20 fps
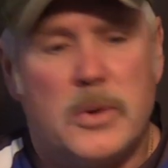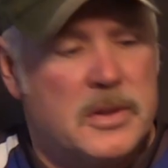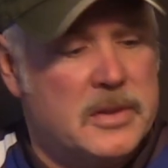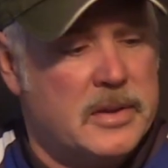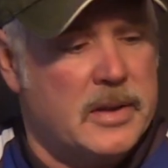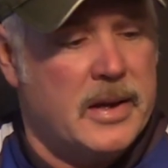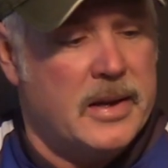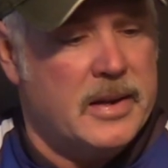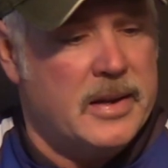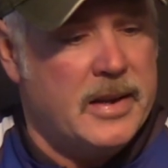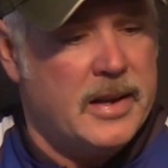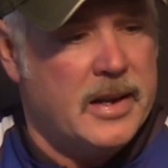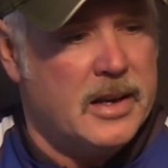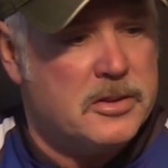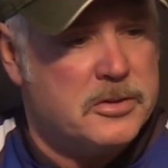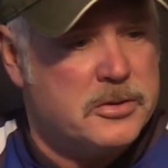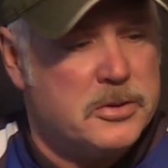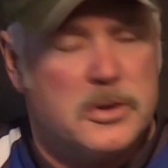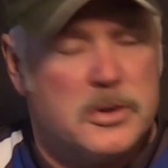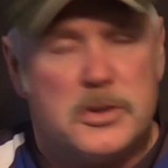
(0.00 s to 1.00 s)
that
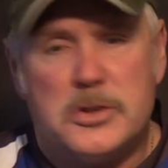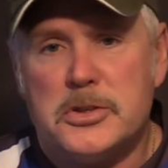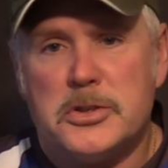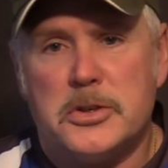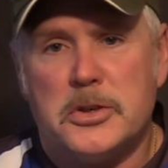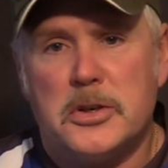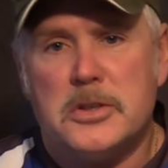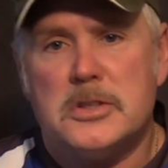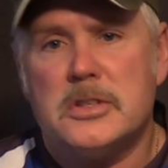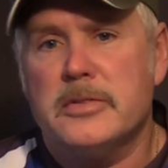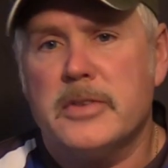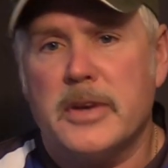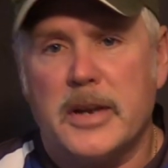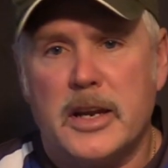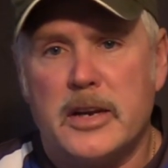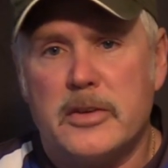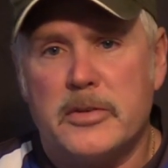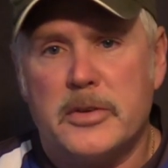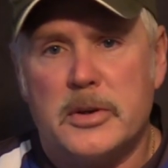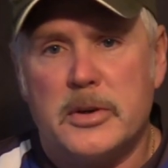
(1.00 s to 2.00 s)
extra insurance of a
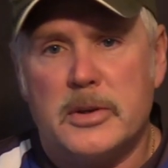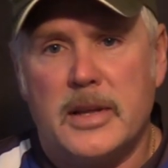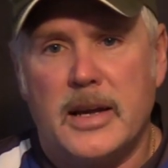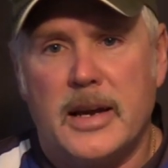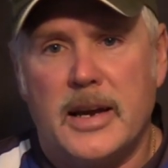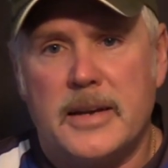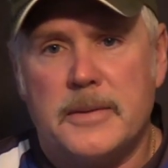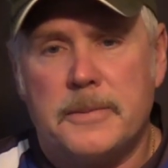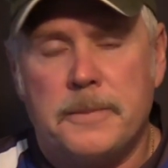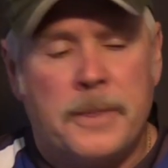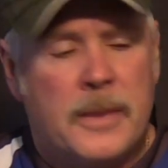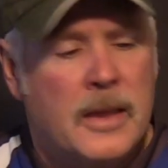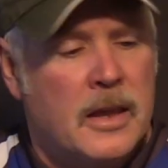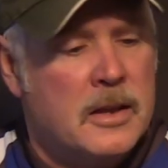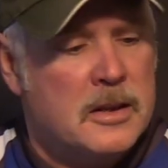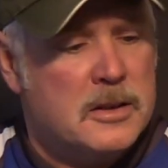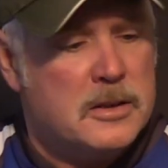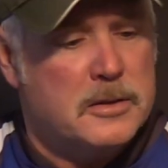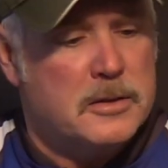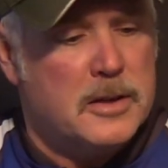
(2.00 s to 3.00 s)
heavier line.
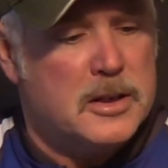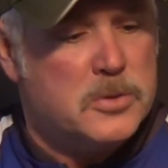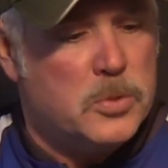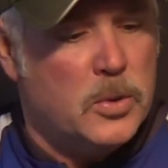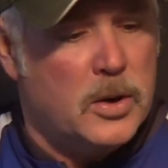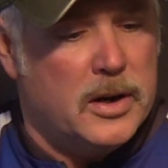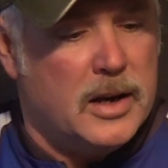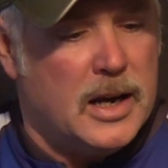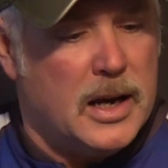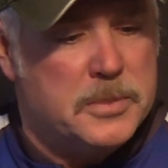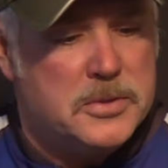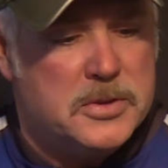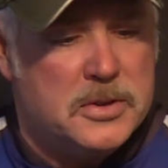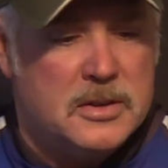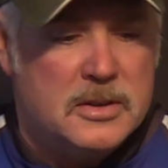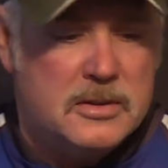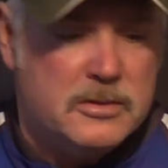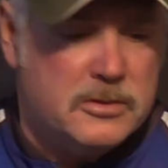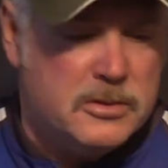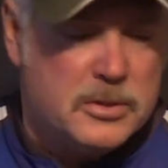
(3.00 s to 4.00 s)
So that's one
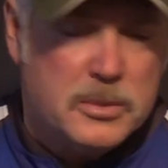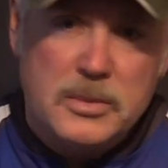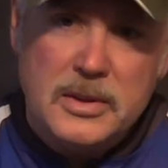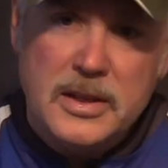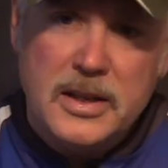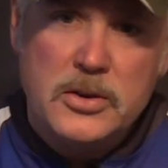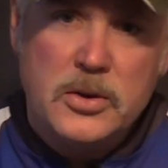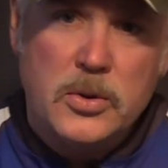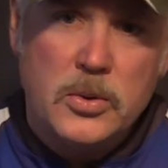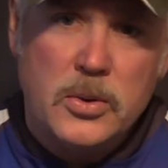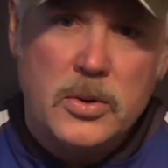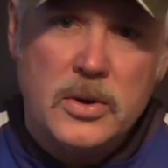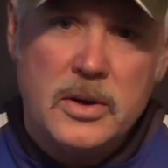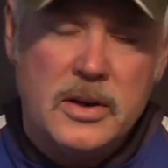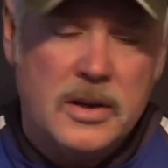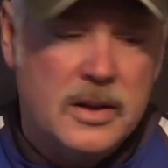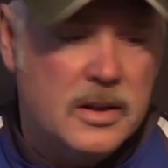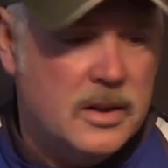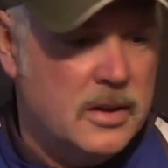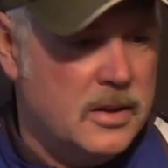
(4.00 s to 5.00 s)
option, from lead
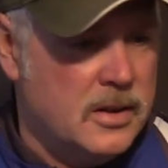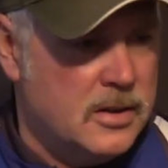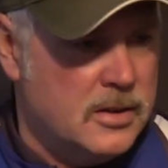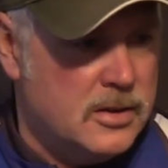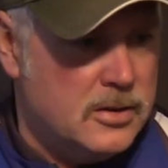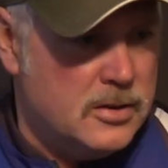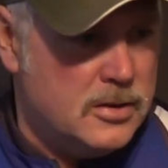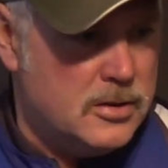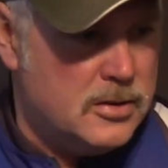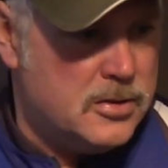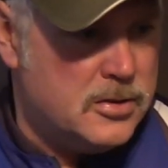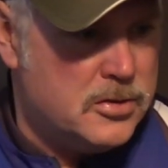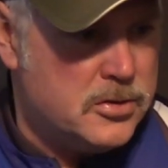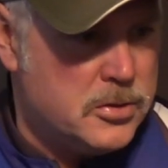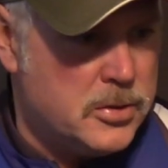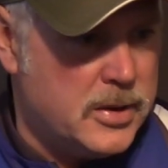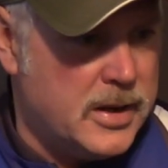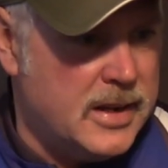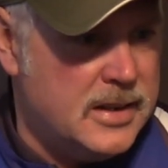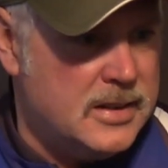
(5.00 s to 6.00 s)
core
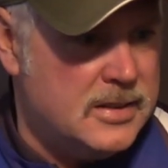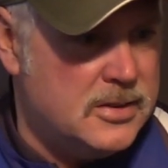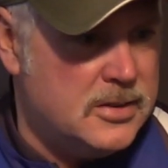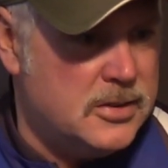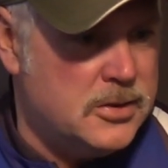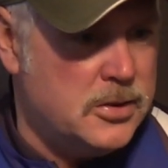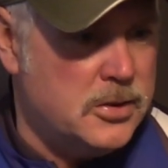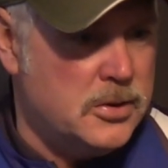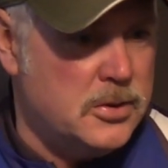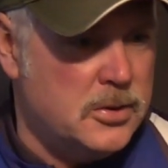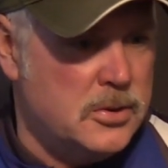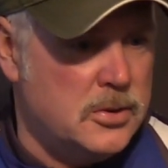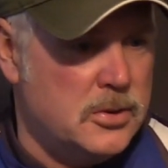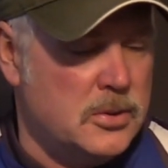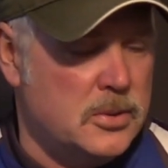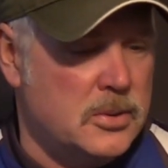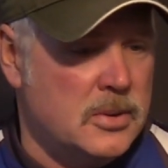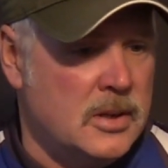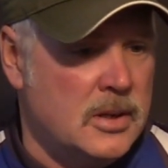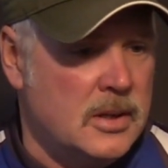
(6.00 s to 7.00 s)
straight
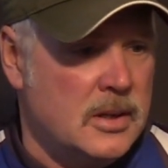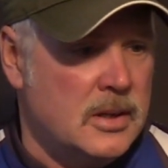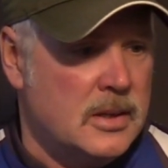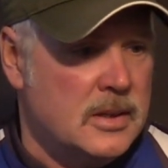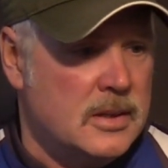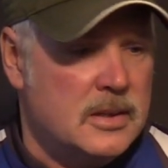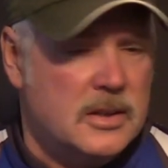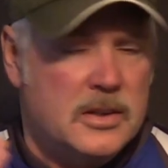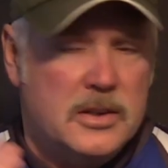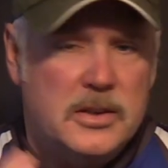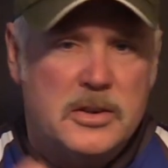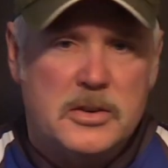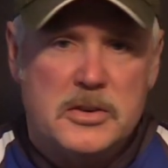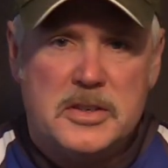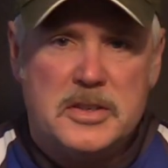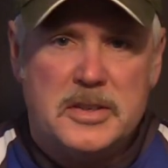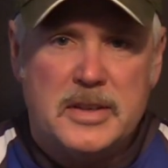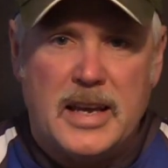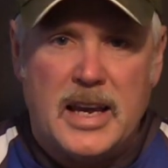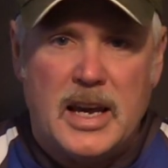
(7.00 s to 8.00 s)
to your
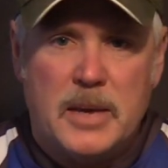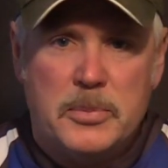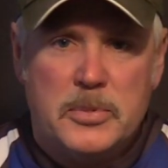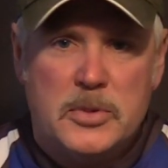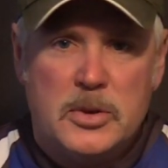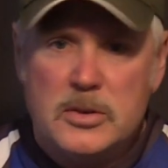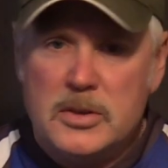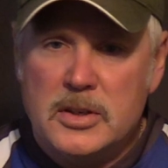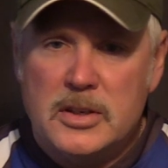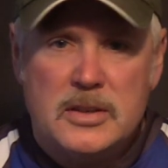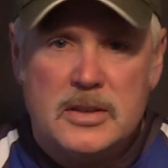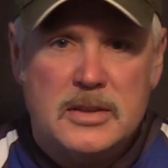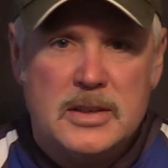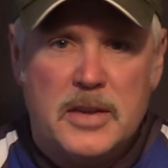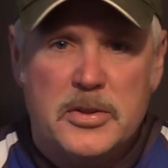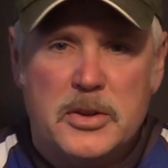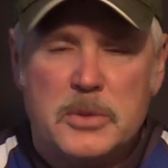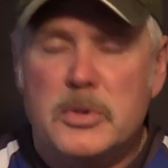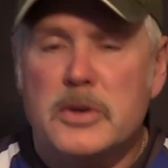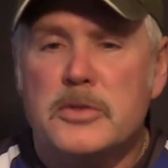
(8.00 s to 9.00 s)
snap using
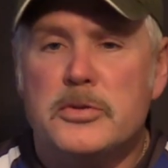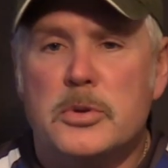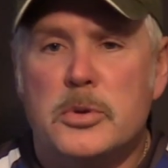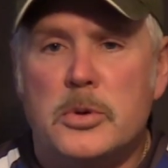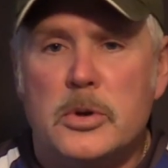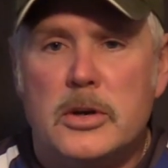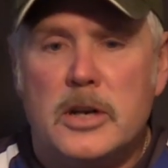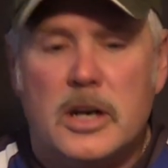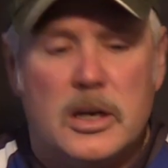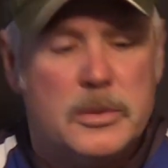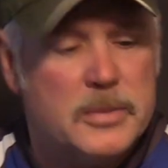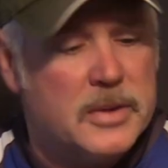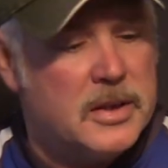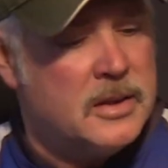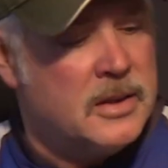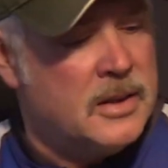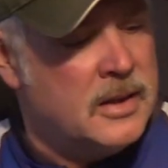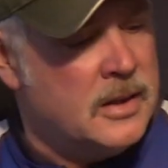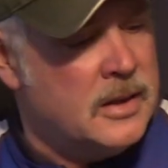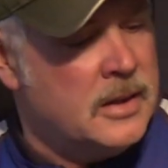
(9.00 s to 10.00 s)
nothing but fluorocarbon.
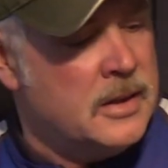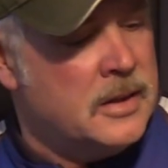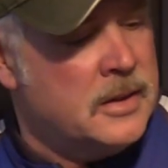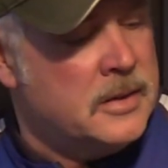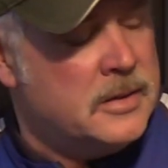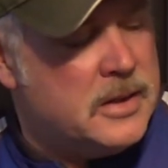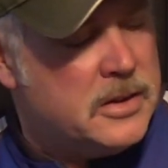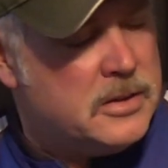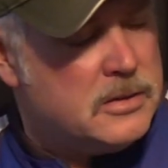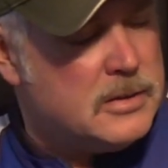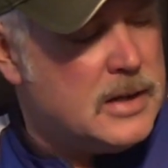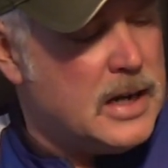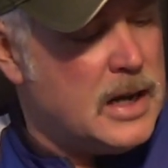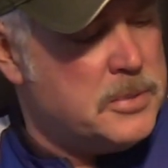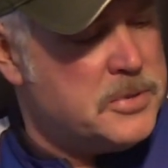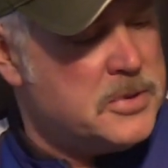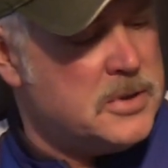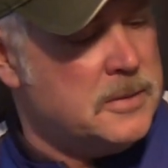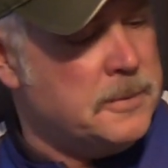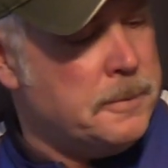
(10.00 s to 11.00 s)
The other
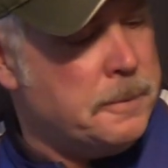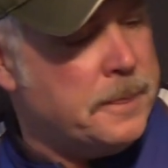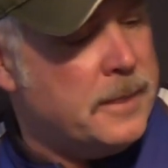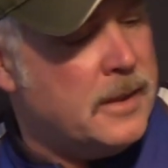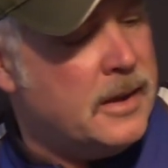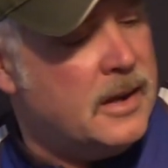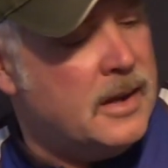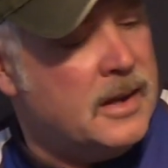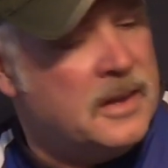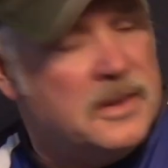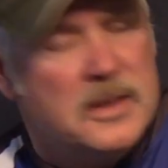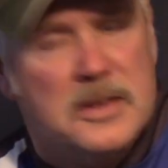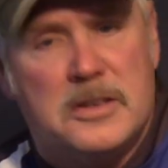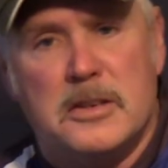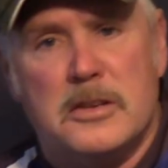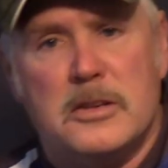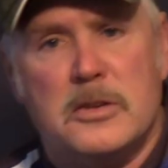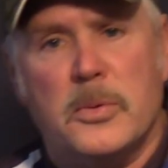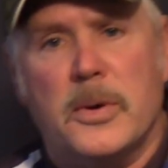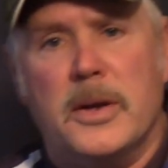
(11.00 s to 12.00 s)
option, and this
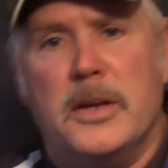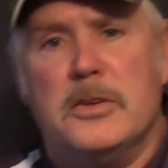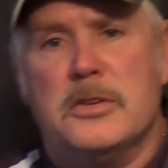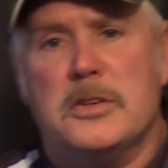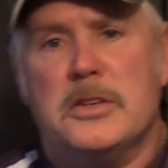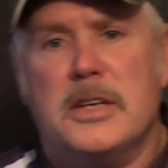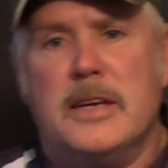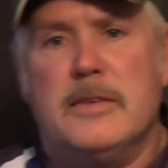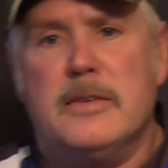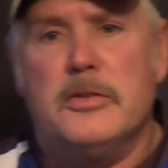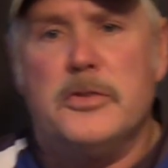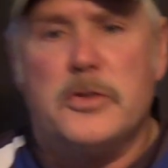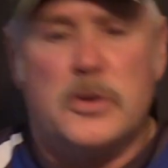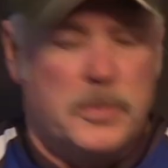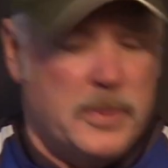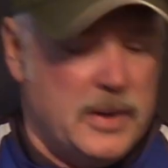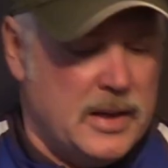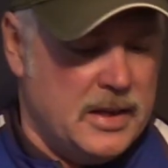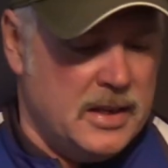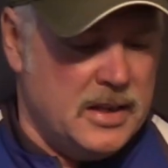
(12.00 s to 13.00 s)
is a way you'll save a few
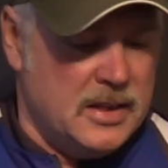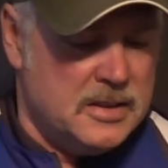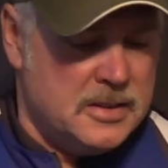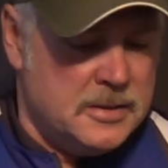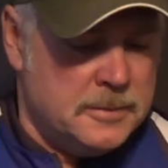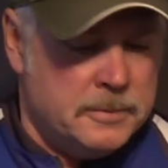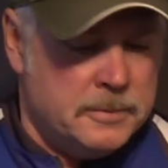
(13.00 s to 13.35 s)
pennies,